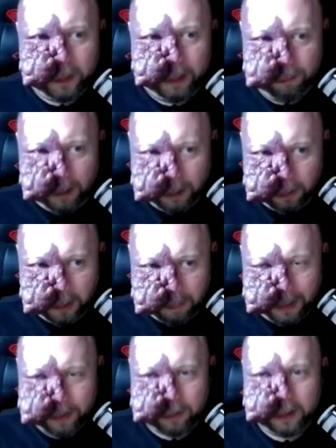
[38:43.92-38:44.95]
than one could
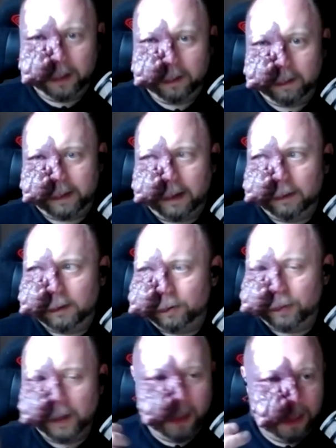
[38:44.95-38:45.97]
imagine, in the sense
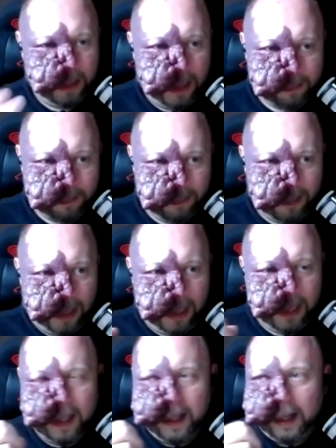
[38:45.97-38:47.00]
of
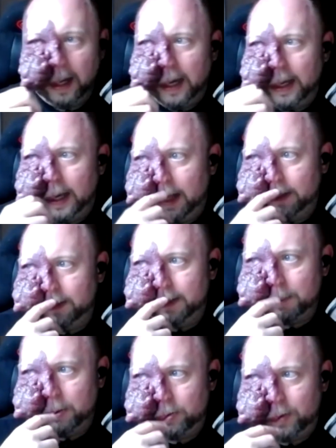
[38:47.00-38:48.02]
yesterday I held a
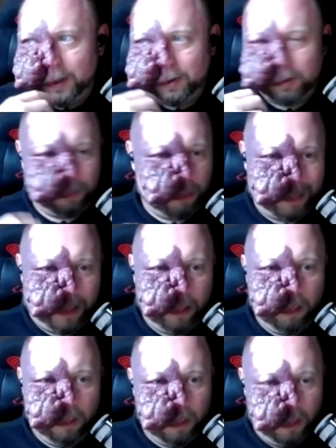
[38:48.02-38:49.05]
demonstration for my
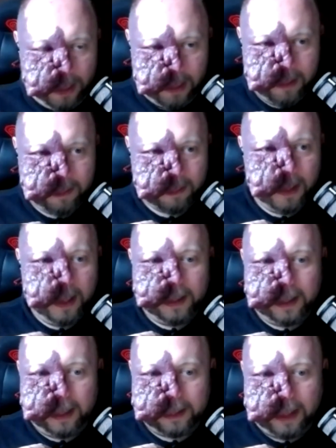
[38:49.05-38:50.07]
own colleagues
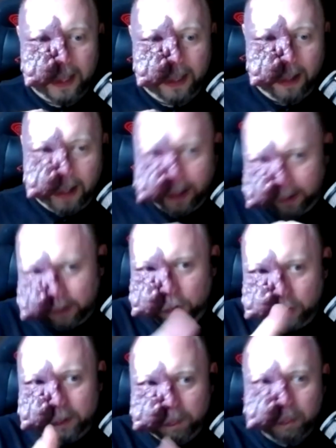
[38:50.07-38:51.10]
that I
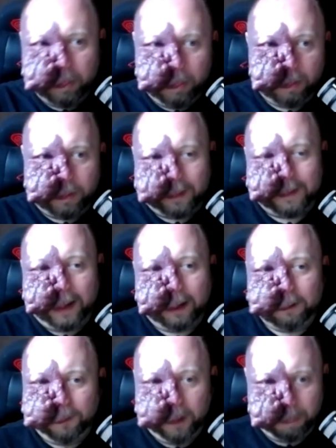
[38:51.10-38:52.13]
could
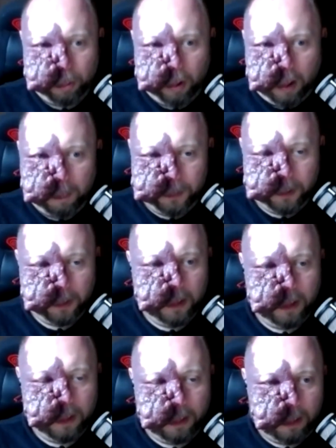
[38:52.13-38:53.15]
successfully prompt
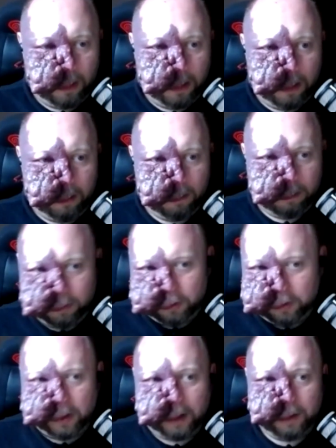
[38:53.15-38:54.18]

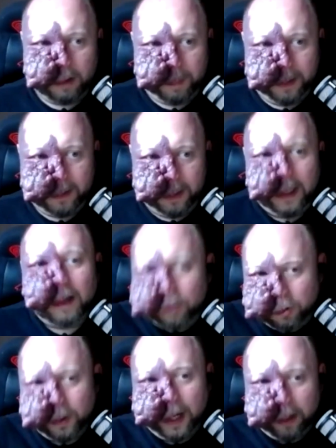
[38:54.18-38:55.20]
ChatGPT
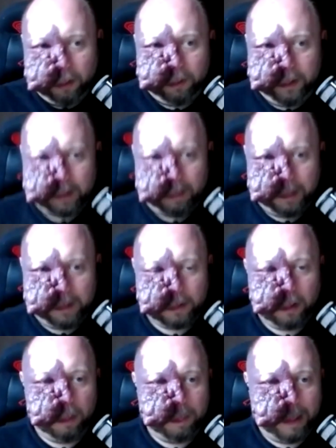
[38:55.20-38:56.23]
together with some
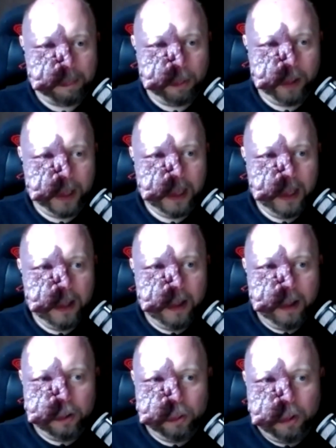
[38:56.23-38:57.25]
external memory
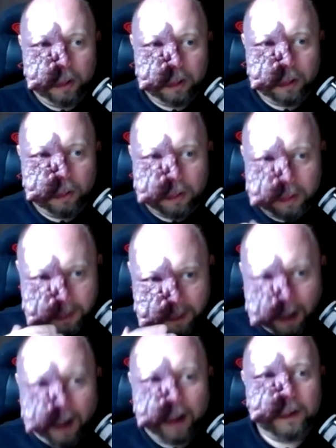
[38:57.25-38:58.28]
to
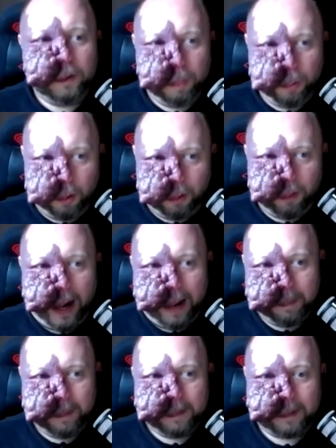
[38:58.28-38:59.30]
start to
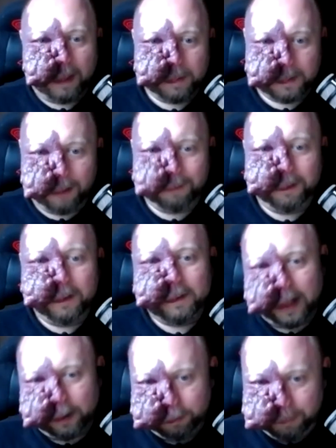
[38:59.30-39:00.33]
program some stuff instead of